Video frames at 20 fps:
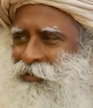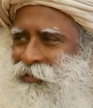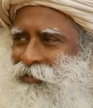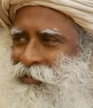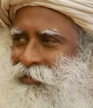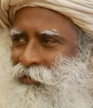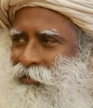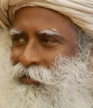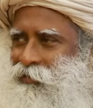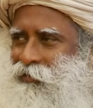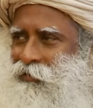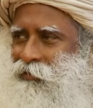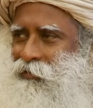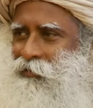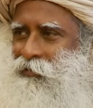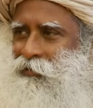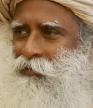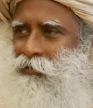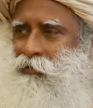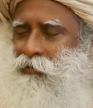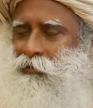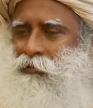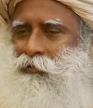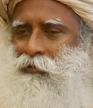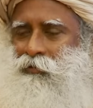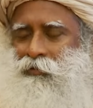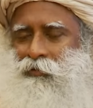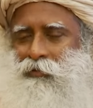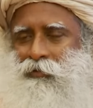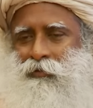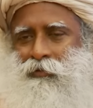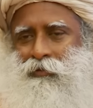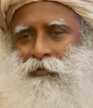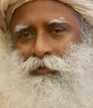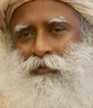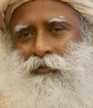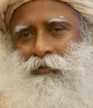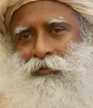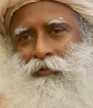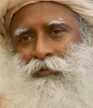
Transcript: No one is speaking in this clip.